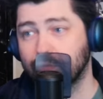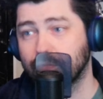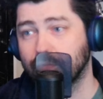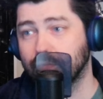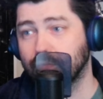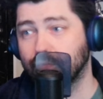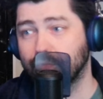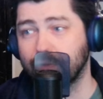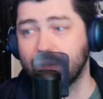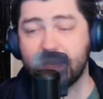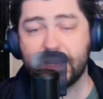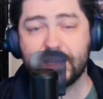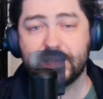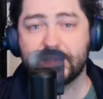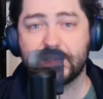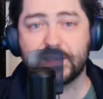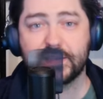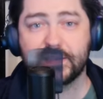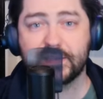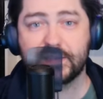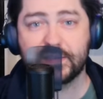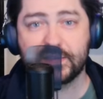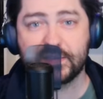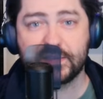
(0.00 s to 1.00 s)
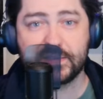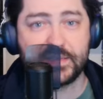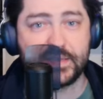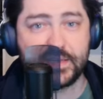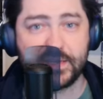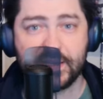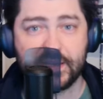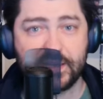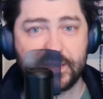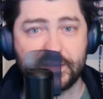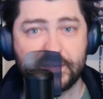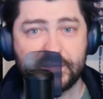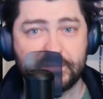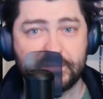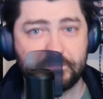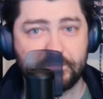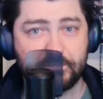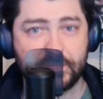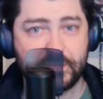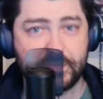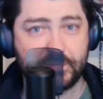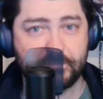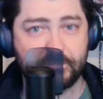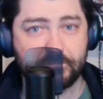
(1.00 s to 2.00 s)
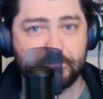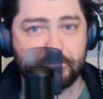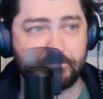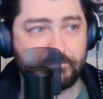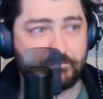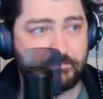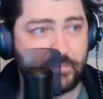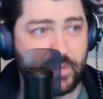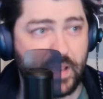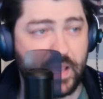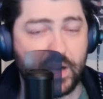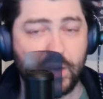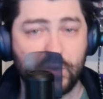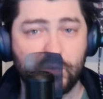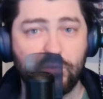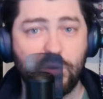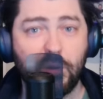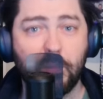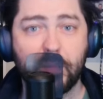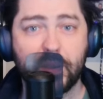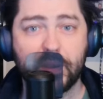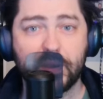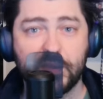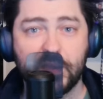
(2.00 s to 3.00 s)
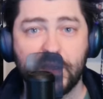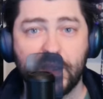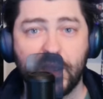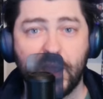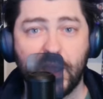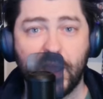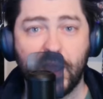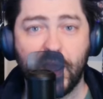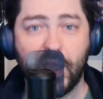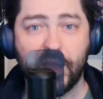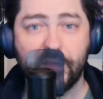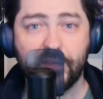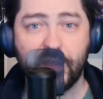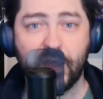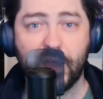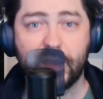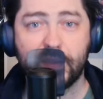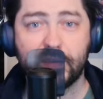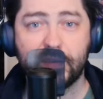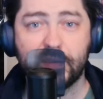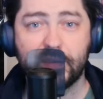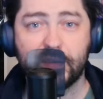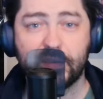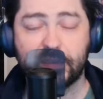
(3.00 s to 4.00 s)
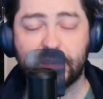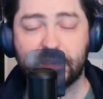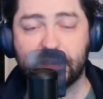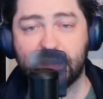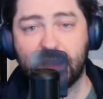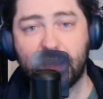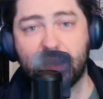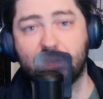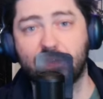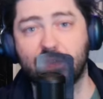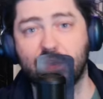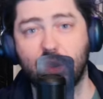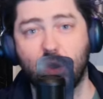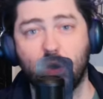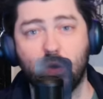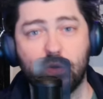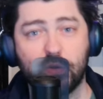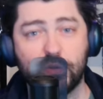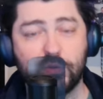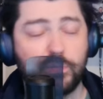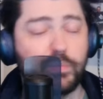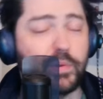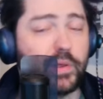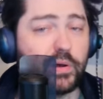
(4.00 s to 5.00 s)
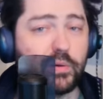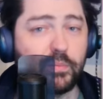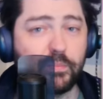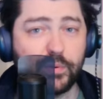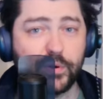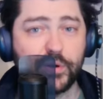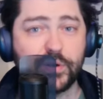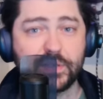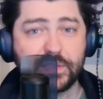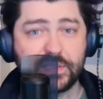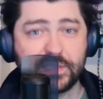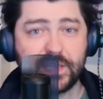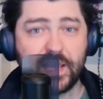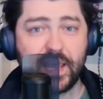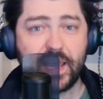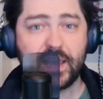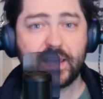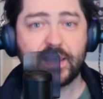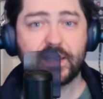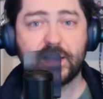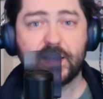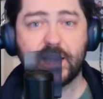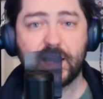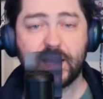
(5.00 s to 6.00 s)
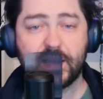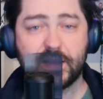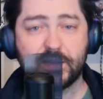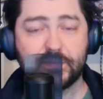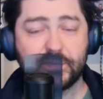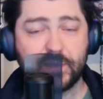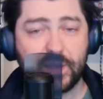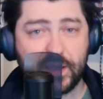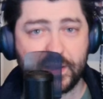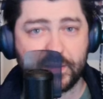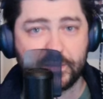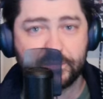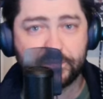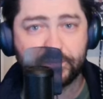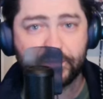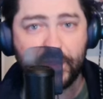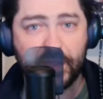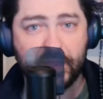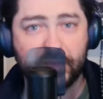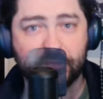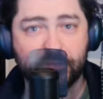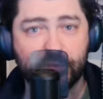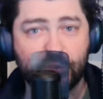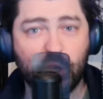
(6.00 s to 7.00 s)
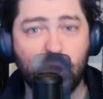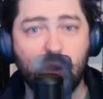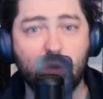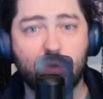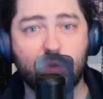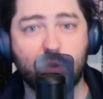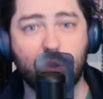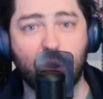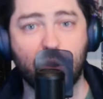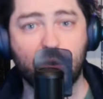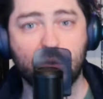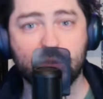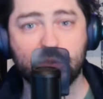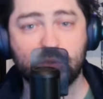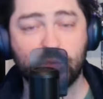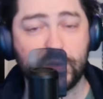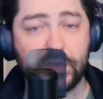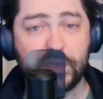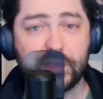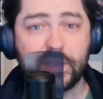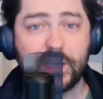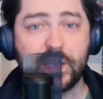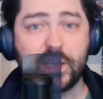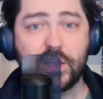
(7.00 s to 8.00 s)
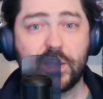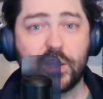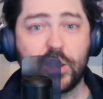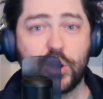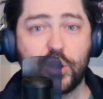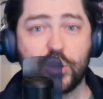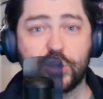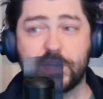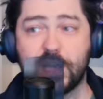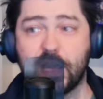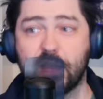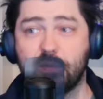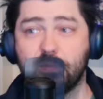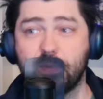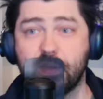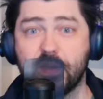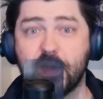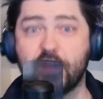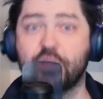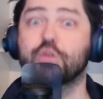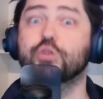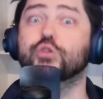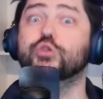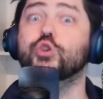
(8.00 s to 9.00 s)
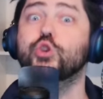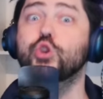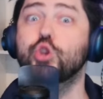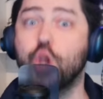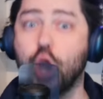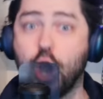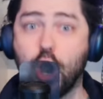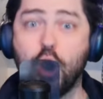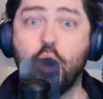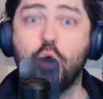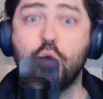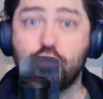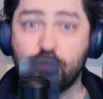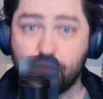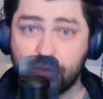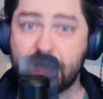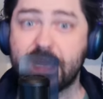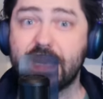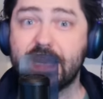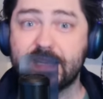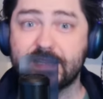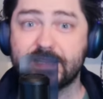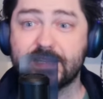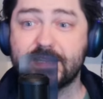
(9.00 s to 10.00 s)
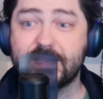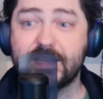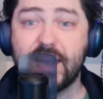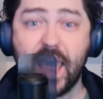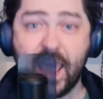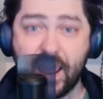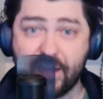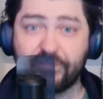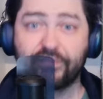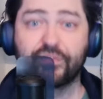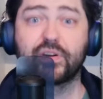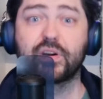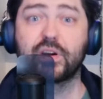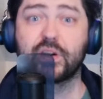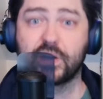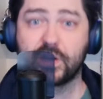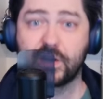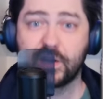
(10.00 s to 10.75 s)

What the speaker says: reason to hit a woman. And then, like the old Bill Burr set joke goes, really? You're telling me that there's no reason ever?